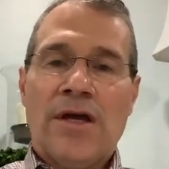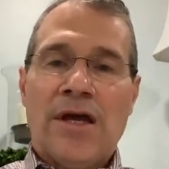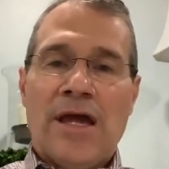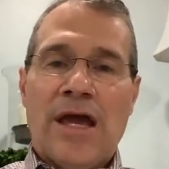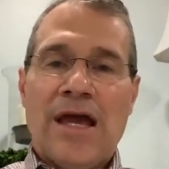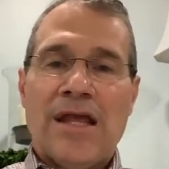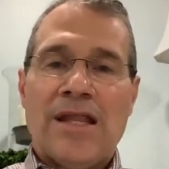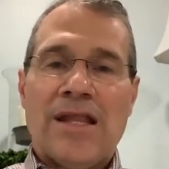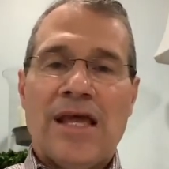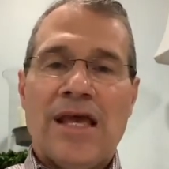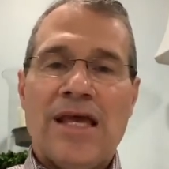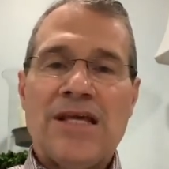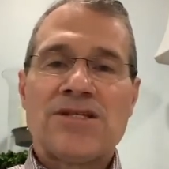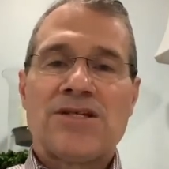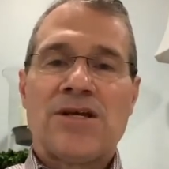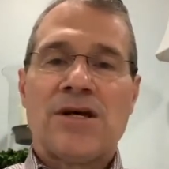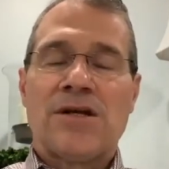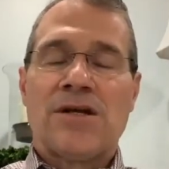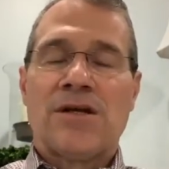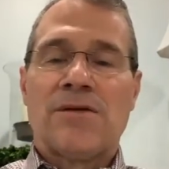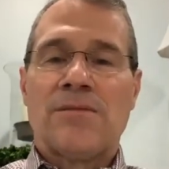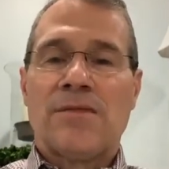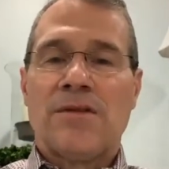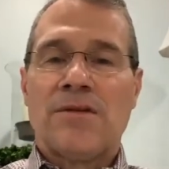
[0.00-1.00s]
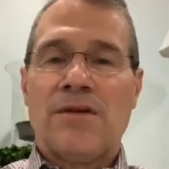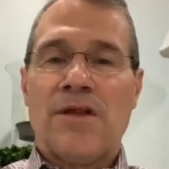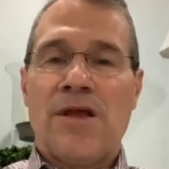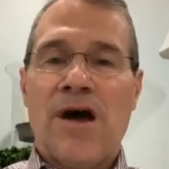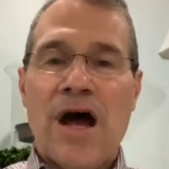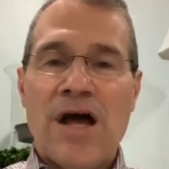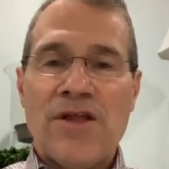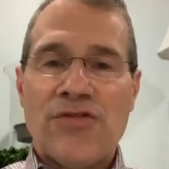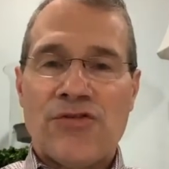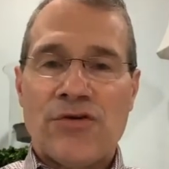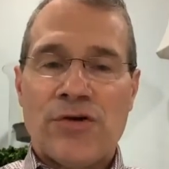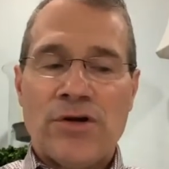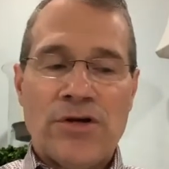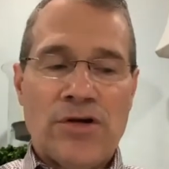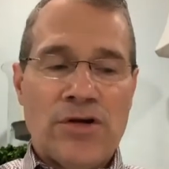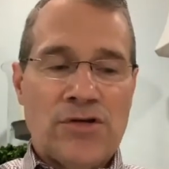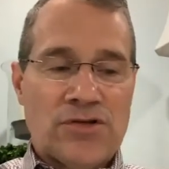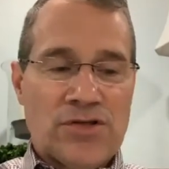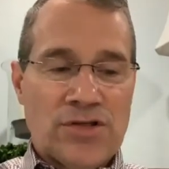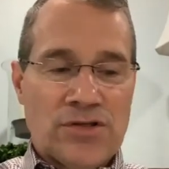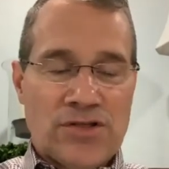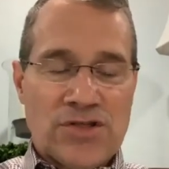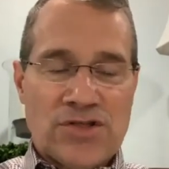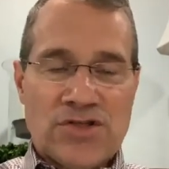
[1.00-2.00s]
and he's going to not throw you
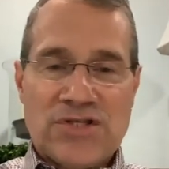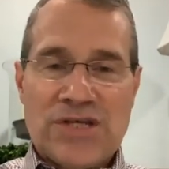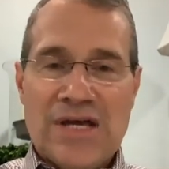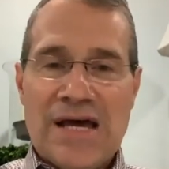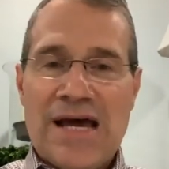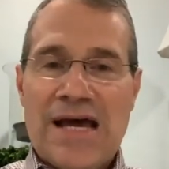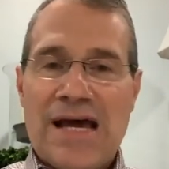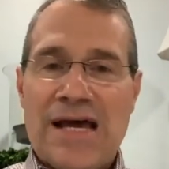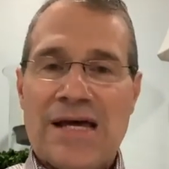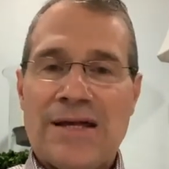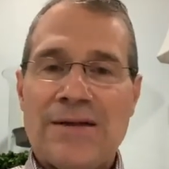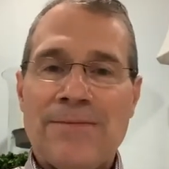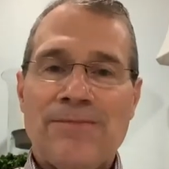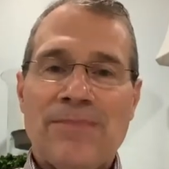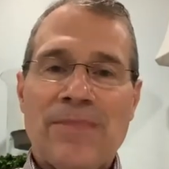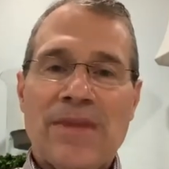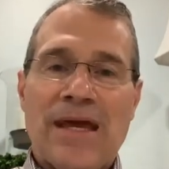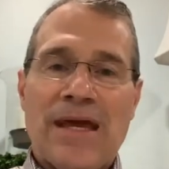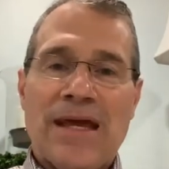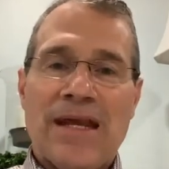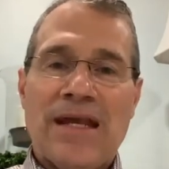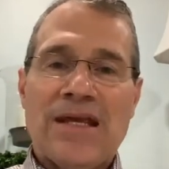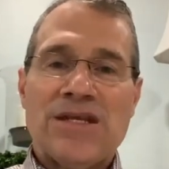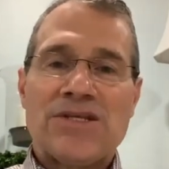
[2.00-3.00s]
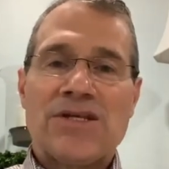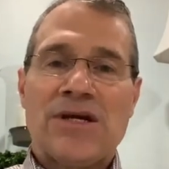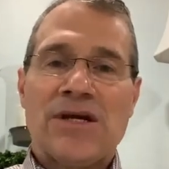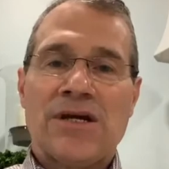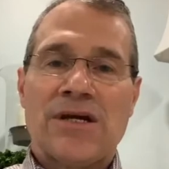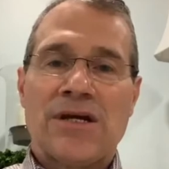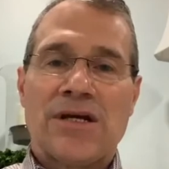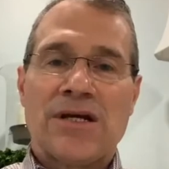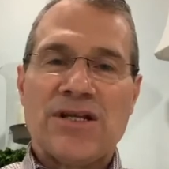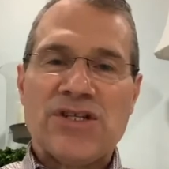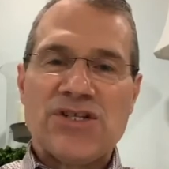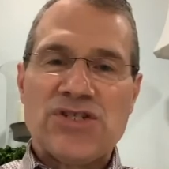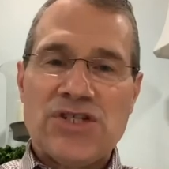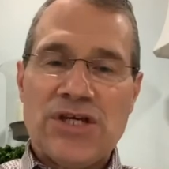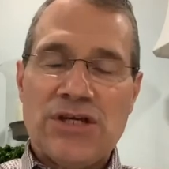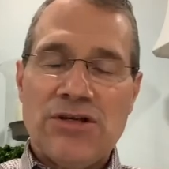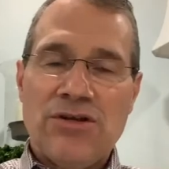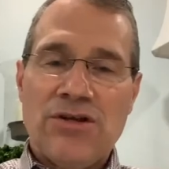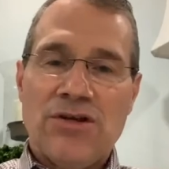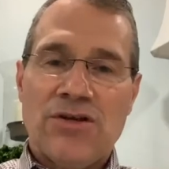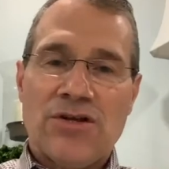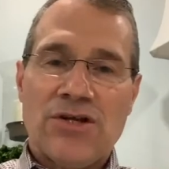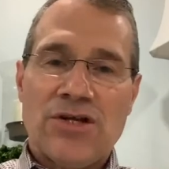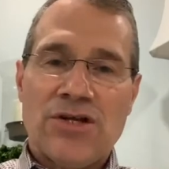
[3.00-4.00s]
to the side and he's going to
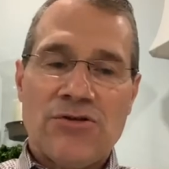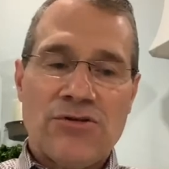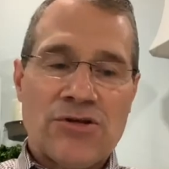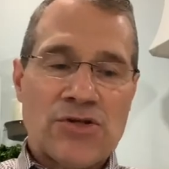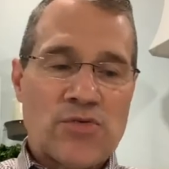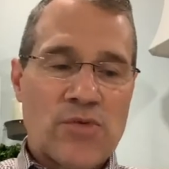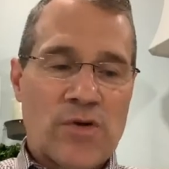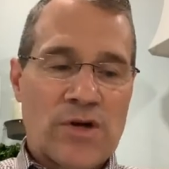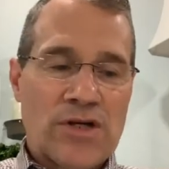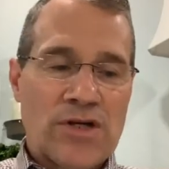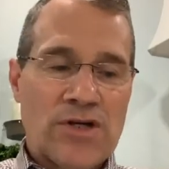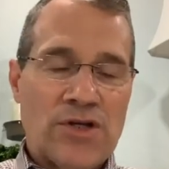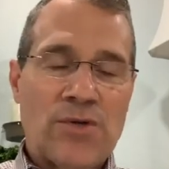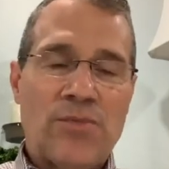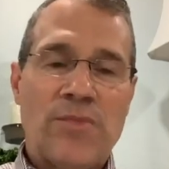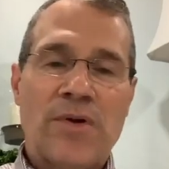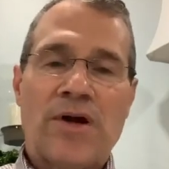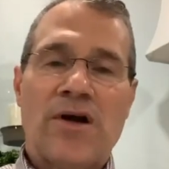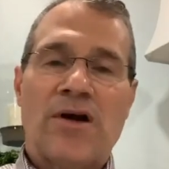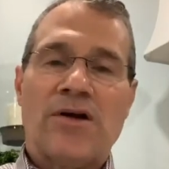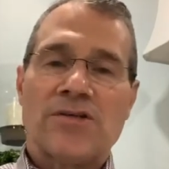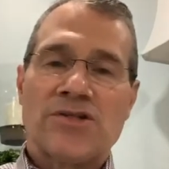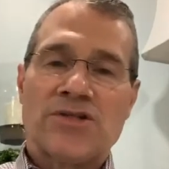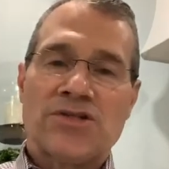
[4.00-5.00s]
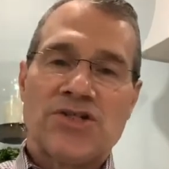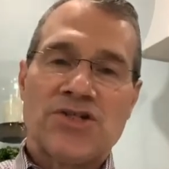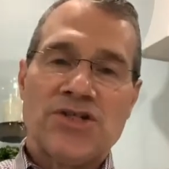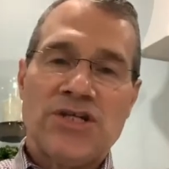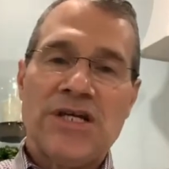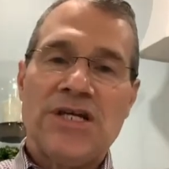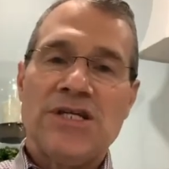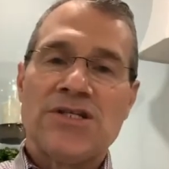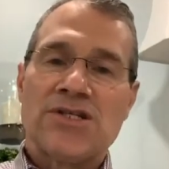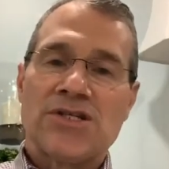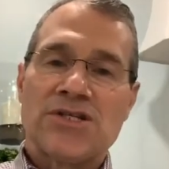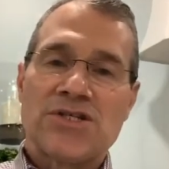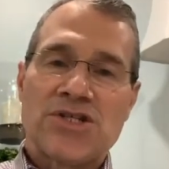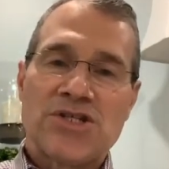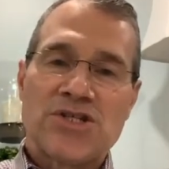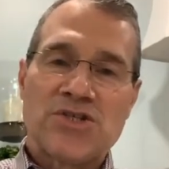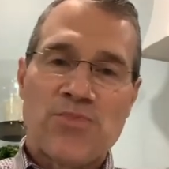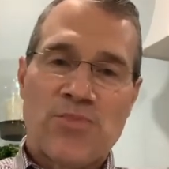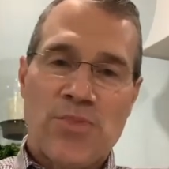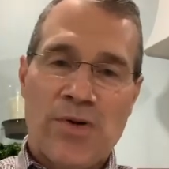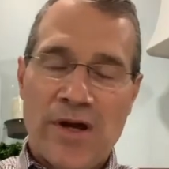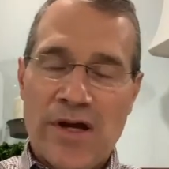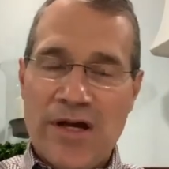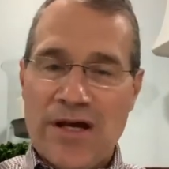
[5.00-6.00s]
continue to do his work in you because Jesus is
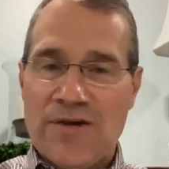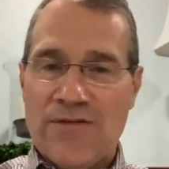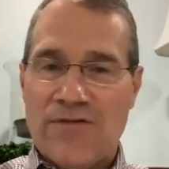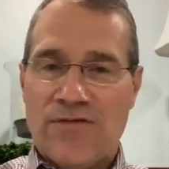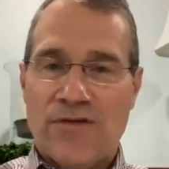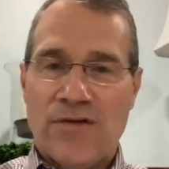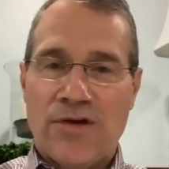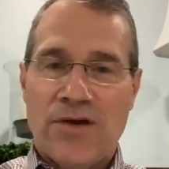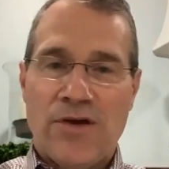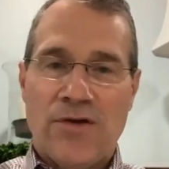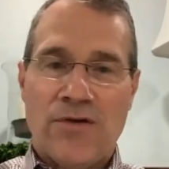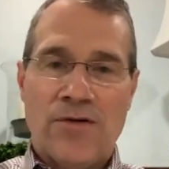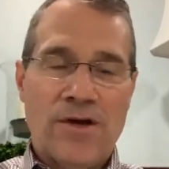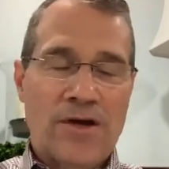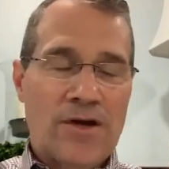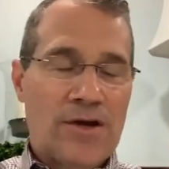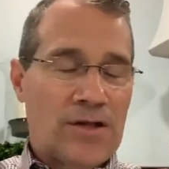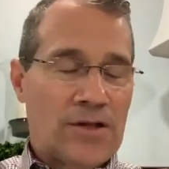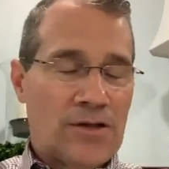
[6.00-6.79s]
praying for you.